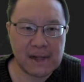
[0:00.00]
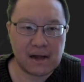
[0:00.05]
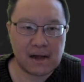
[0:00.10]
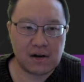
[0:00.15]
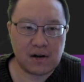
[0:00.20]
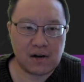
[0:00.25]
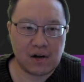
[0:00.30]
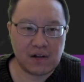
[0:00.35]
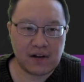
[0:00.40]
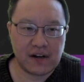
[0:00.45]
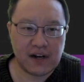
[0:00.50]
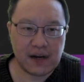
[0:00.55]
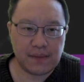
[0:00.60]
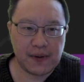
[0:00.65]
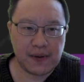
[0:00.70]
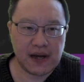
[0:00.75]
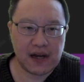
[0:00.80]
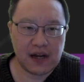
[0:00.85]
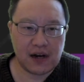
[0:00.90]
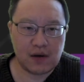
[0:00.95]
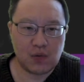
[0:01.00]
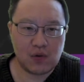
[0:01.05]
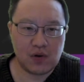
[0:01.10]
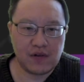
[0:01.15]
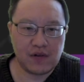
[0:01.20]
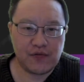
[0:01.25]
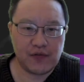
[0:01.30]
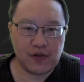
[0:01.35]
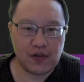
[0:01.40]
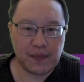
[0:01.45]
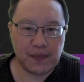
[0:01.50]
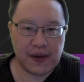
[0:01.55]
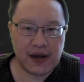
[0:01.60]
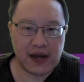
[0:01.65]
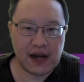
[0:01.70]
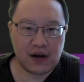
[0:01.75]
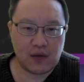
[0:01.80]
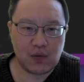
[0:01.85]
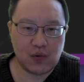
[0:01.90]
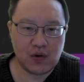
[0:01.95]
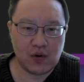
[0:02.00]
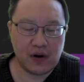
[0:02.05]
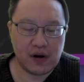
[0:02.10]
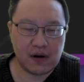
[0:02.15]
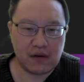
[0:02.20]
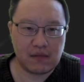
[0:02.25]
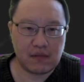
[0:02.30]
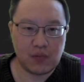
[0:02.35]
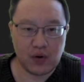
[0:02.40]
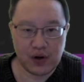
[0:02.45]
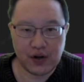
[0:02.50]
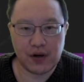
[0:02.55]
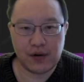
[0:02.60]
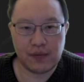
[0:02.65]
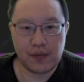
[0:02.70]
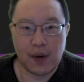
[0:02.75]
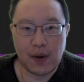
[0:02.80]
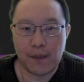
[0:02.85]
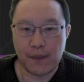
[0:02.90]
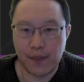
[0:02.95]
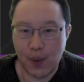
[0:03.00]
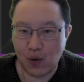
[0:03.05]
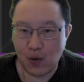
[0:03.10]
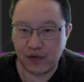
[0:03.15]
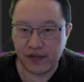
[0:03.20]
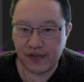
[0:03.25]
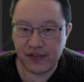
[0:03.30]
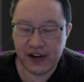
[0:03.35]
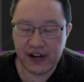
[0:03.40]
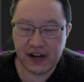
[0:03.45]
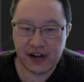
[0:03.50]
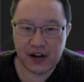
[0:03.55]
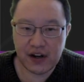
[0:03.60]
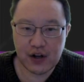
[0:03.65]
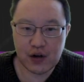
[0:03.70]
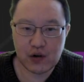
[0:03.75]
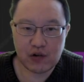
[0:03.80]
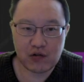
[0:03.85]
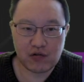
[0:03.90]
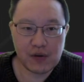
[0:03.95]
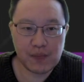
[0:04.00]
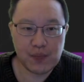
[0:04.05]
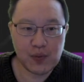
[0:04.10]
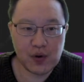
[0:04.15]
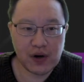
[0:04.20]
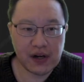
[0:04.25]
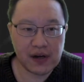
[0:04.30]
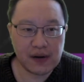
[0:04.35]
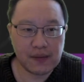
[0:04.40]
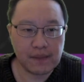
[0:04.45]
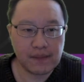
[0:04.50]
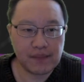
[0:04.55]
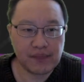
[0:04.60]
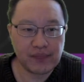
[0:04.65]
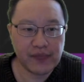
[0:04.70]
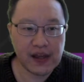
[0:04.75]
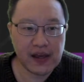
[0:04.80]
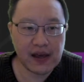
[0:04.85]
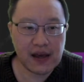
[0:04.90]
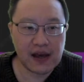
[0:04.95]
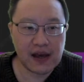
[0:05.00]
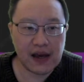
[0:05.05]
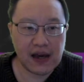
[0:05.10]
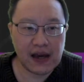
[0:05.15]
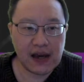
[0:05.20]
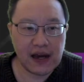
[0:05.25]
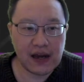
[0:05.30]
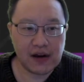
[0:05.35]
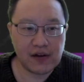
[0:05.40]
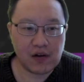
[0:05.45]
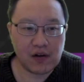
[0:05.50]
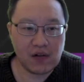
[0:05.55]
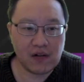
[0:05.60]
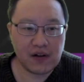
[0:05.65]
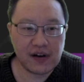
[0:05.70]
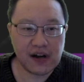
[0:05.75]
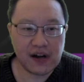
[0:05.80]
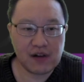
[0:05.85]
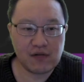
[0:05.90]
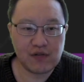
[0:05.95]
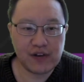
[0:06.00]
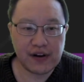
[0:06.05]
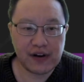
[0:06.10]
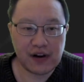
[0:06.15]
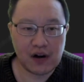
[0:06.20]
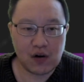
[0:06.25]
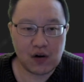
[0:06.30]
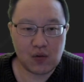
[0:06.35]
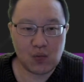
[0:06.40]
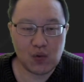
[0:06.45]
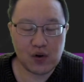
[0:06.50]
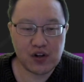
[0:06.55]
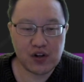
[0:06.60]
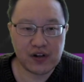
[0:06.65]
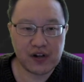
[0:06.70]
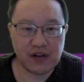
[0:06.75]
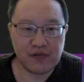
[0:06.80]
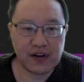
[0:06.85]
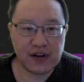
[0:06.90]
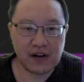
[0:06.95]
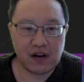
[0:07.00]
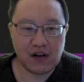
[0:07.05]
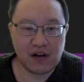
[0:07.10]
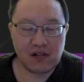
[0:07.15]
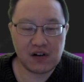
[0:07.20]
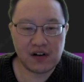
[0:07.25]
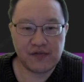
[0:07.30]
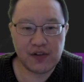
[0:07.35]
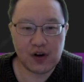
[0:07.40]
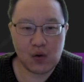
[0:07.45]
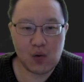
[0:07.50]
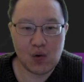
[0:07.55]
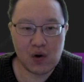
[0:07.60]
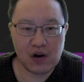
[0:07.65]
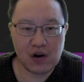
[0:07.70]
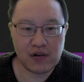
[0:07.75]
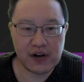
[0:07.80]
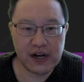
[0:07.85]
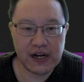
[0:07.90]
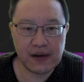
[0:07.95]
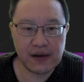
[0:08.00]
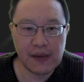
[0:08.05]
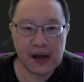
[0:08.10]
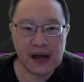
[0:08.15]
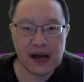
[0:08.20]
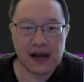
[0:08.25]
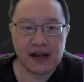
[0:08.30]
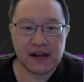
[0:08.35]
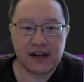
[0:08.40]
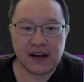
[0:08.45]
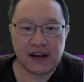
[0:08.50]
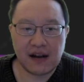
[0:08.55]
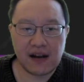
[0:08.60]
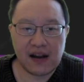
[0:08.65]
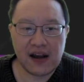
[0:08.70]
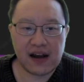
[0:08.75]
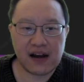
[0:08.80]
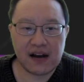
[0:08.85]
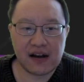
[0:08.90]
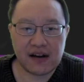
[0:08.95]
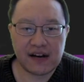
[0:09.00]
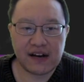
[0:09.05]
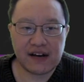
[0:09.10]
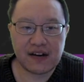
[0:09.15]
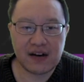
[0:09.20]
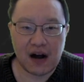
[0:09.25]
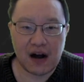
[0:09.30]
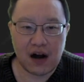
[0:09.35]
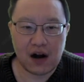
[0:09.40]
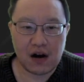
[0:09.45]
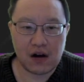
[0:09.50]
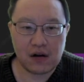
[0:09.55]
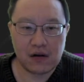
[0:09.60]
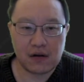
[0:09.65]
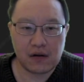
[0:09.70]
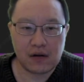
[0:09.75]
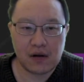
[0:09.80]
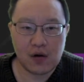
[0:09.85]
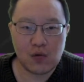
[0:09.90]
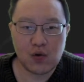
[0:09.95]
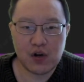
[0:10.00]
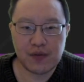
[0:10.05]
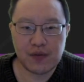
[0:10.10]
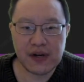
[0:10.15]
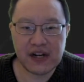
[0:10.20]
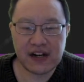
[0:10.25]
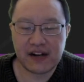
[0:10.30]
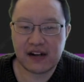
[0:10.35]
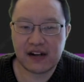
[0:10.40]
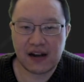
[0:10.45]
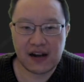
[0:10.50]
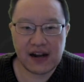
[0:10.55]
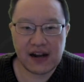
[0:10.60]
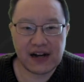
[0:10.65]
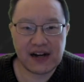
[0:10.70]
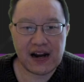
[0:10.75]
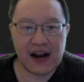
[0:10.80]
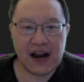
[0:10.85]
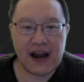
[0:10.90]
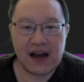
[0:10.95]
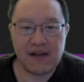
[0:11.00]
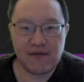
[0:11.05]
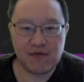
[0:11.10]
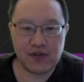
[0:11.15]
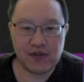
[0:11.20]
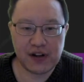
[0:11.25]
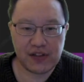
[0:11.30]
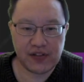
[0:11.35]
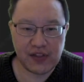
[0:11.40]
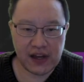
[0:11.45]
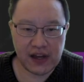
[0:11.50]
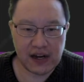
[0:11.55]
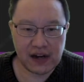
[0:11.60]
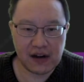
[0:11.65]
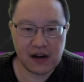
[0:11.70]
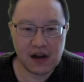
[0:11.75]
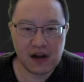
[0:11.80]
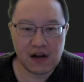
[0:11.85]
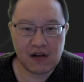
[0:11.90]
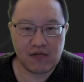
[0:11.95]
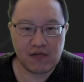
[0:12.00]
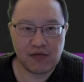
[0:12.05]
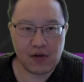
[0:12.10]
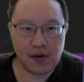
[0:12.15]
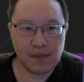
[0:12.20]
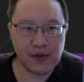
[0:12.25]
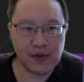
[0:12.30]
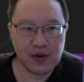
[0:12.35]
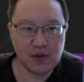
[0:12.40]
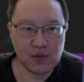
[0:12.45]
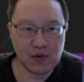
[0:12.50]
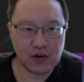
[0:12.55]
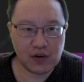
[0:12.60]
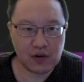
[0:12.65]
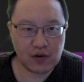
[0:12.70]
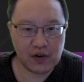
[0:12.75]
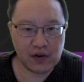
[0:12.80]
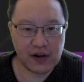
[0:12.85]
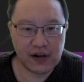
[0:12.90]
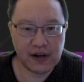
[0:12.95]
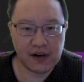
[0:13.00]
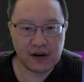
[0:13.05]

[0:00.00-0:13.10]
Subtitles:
$password for the password, which is both of these are user input, and $result, which is a result of the query select star, which means select everything from users,